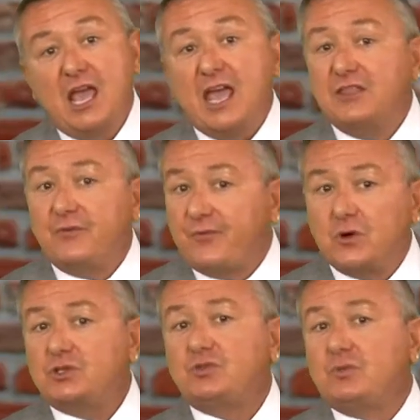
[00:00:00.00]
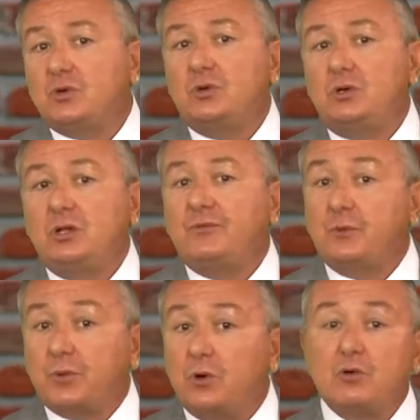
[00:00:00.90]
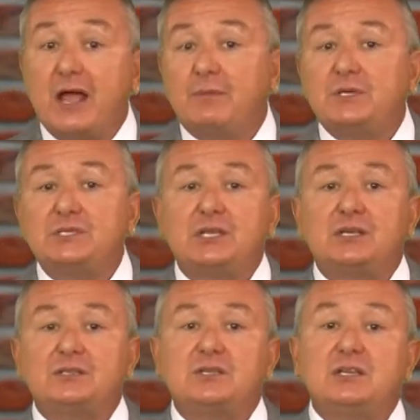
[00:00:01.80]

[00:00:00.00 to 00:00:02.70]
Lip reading: And the first rule of the program is this,